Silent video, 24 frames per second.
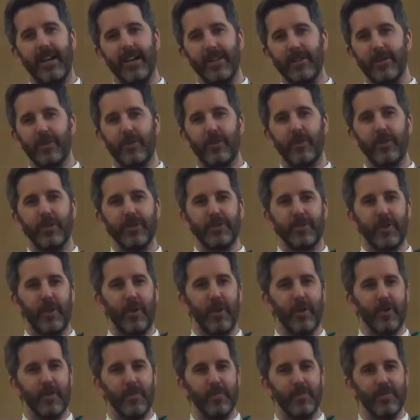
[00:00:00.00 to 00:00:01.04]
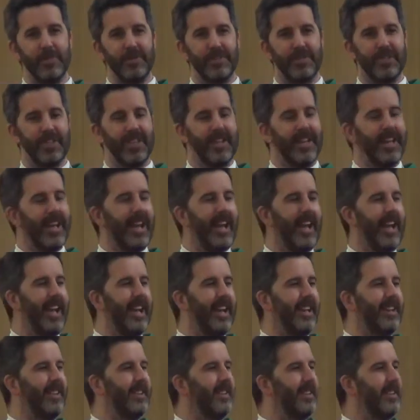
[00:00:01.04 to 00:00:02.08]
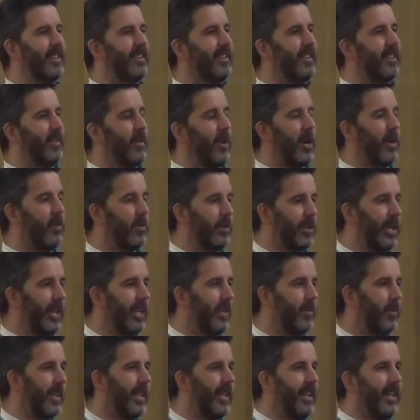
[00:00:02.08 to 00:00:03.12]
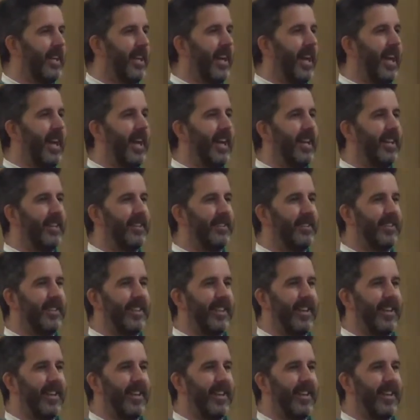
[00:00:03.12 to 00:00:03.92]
You'd go into homes, and I would anyway, and